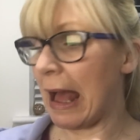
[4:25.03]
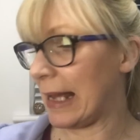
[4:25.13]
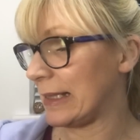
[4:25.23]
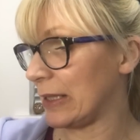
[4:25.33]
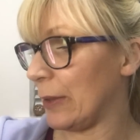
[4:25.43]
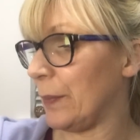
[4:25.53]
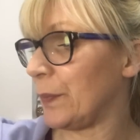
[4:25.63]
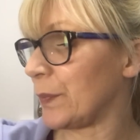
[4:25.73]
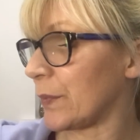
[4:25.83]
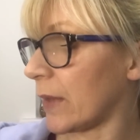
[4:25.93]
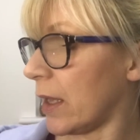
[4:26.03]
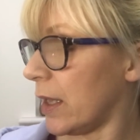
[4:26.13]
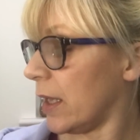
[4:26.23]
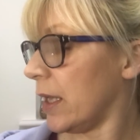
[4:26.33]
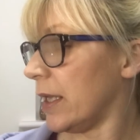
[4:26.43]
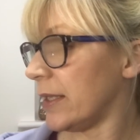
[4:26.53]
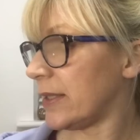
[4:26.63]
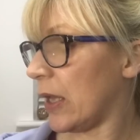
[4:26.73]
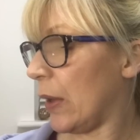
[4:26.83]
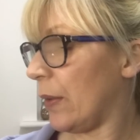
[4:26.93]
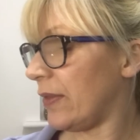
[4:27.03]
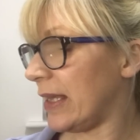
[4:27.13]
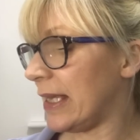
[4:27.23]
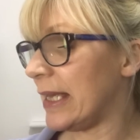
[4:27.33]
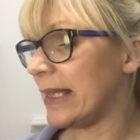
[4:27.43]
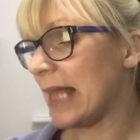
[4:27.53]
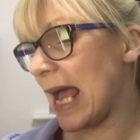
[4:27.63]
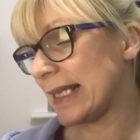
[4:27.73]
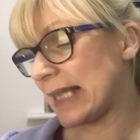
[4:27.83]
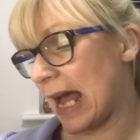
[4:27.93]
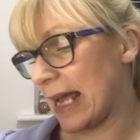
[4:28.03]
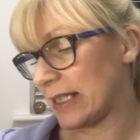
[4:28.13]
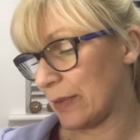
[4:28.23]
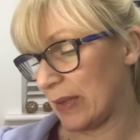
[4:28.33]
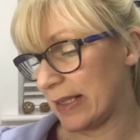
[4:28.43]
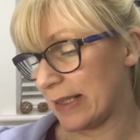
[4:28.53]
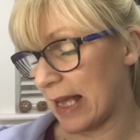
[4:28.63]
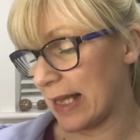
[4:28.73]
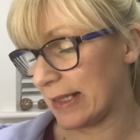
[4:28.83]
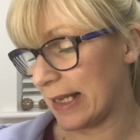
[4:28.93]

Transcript: item. So the next item, it says,